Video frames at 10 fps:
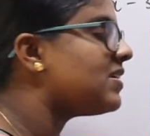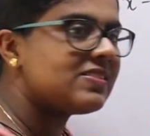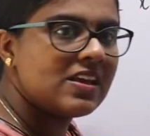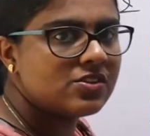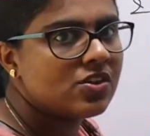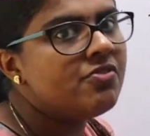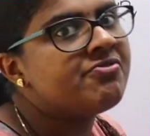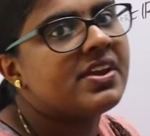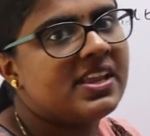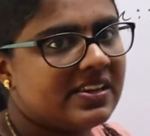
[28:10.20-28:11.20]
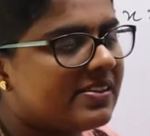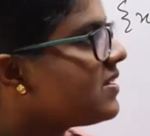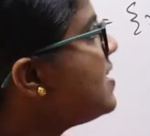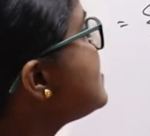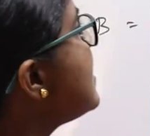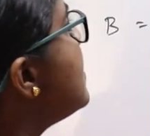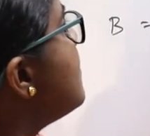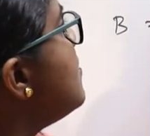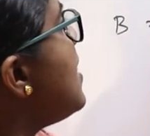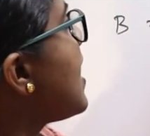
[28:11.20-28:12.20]
set of integers.
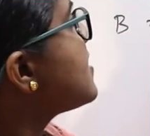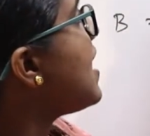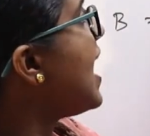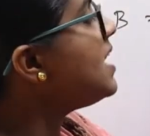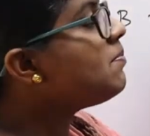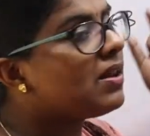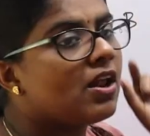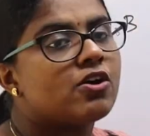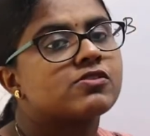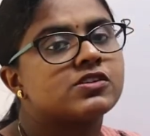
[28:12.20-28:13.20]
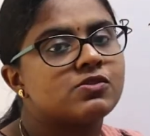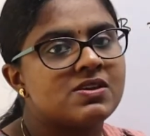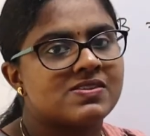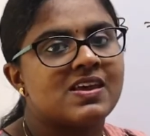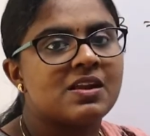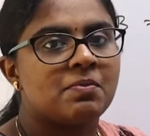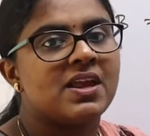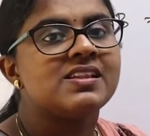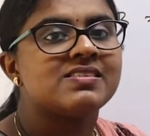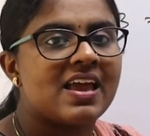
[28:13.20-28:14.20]
N belongs to Z
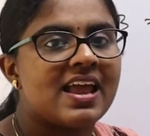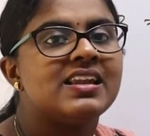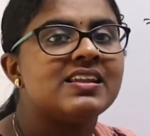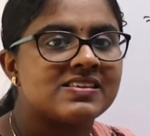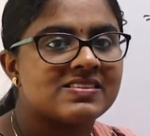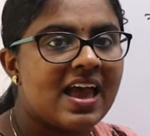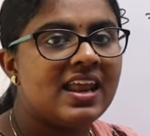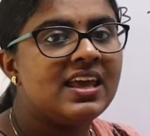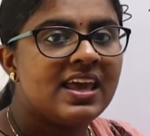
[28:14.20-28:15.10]
means n is an